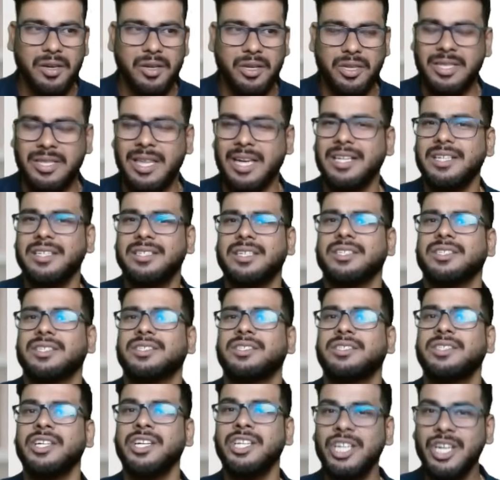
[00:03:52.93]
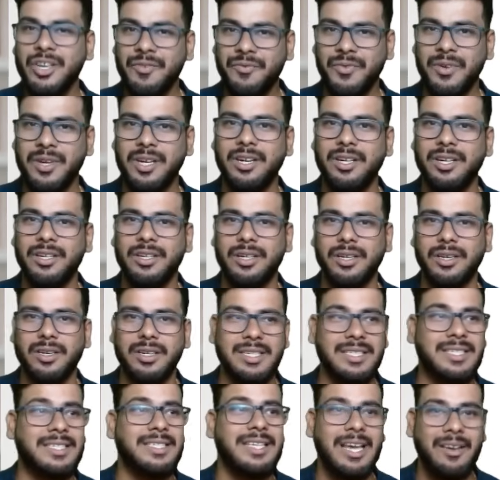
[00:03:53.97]
there is a significant
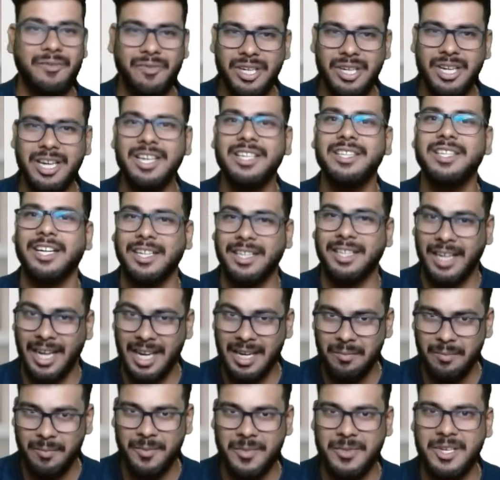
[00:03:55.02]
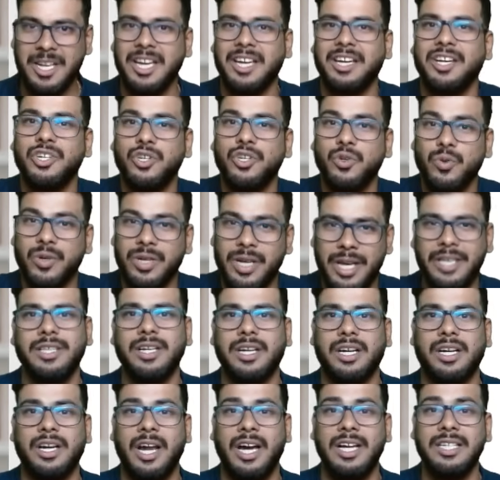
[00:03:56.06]
saving in the time taken to take the
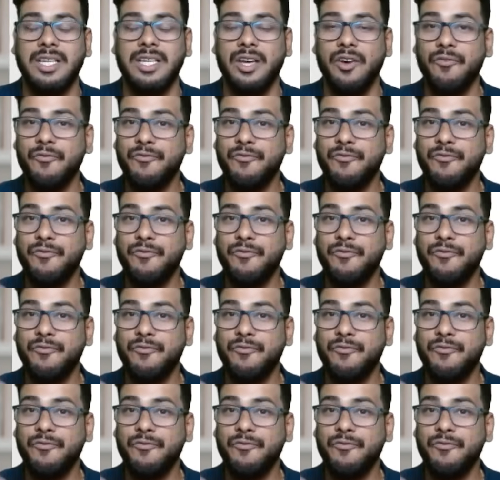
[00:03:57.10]
class